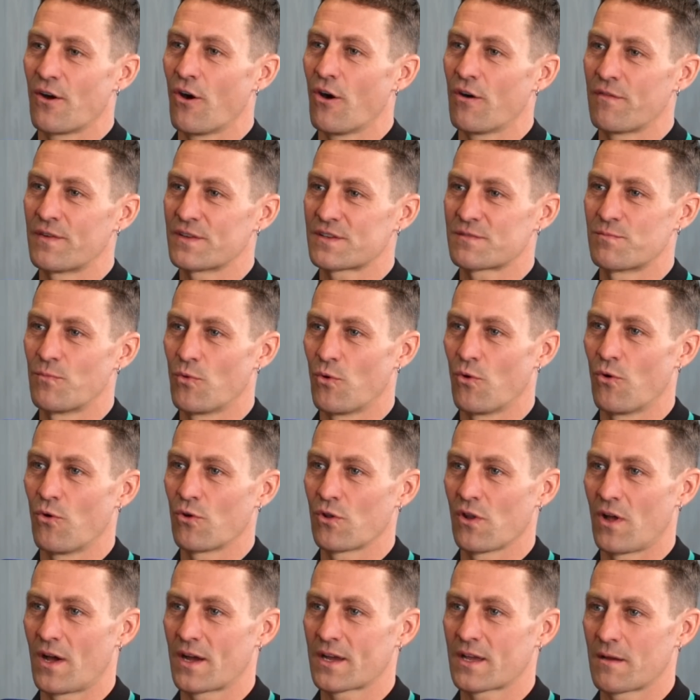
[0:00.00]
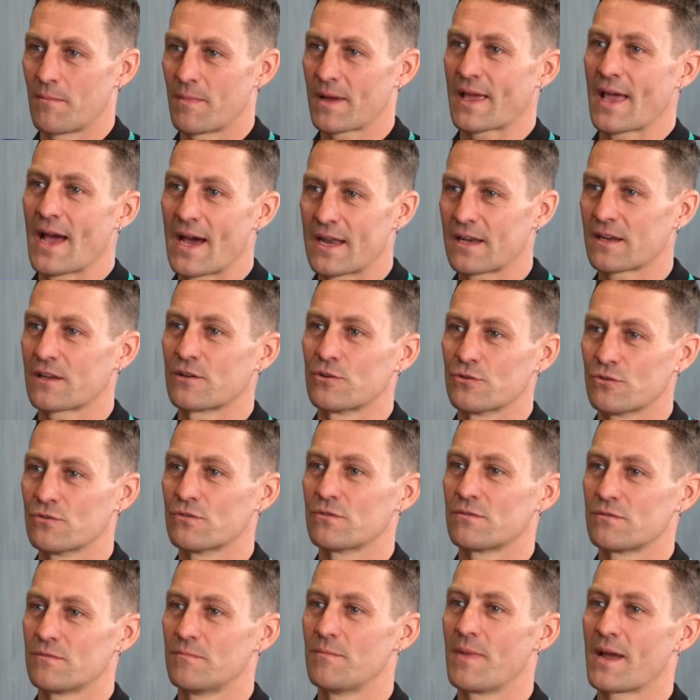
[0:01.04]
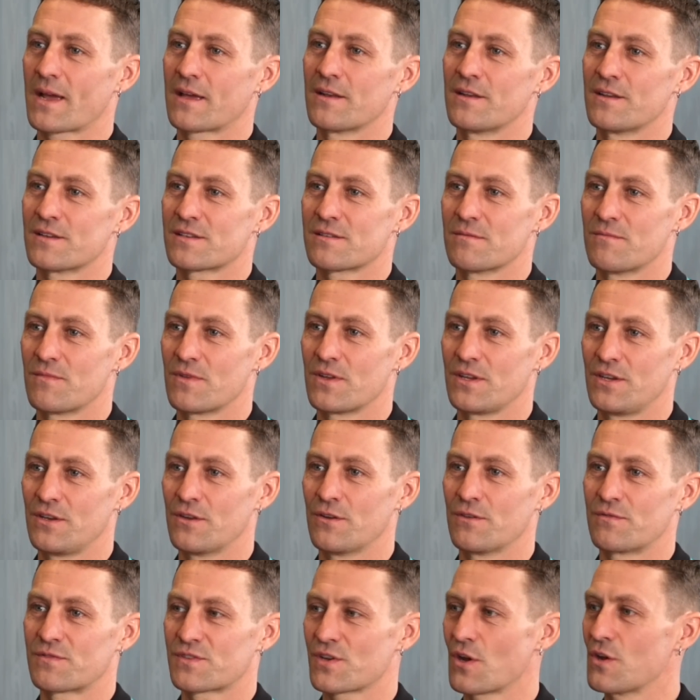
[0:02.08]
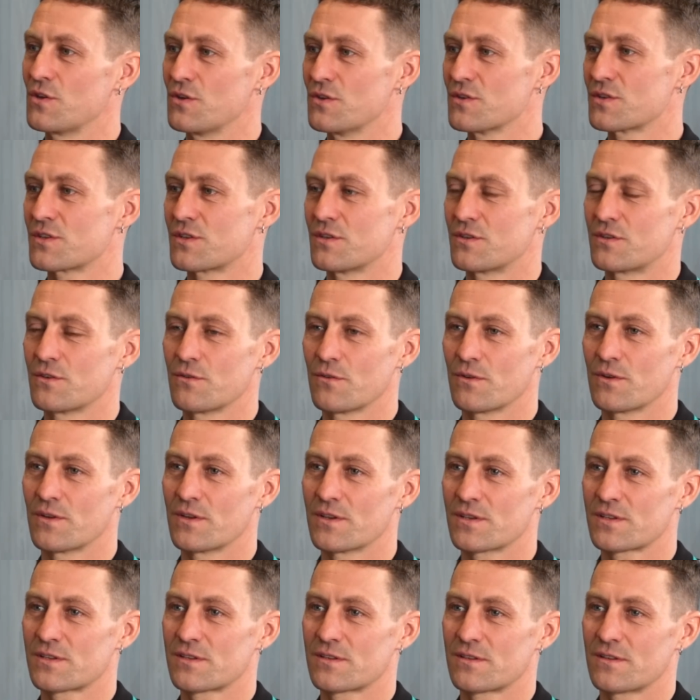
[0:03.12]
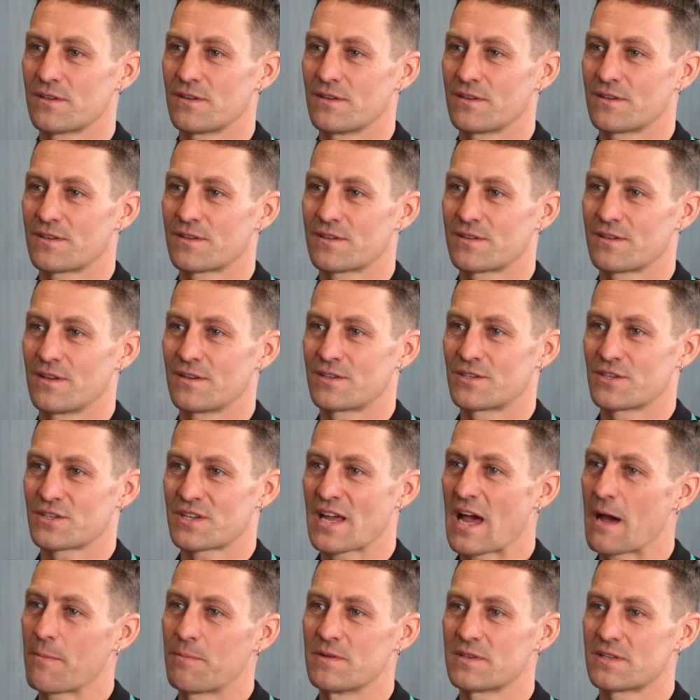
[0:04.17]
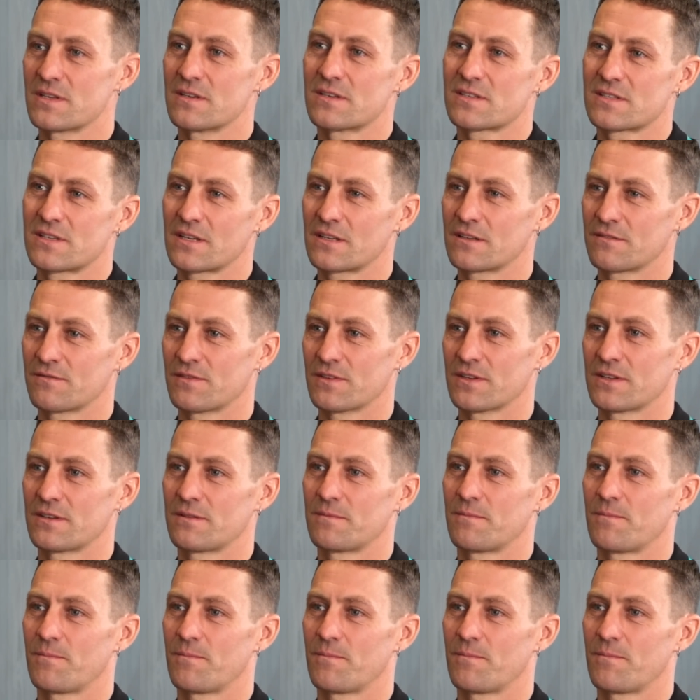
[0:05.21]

off, it's more like a mechanical mechanism that you're so used to doing. It just happens instinctively.